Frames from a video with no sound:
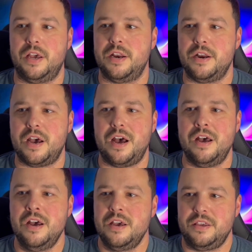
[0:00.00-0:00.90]
And
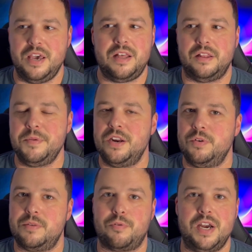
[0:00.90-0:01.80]
yeah, let me know
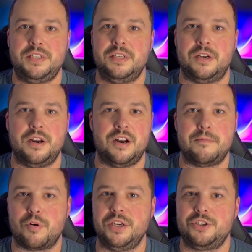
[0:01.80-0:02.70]
what the price is on it
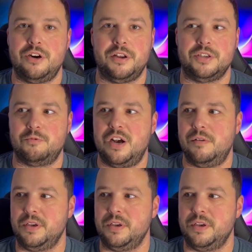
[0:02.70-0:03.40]
on PriceCharting as well,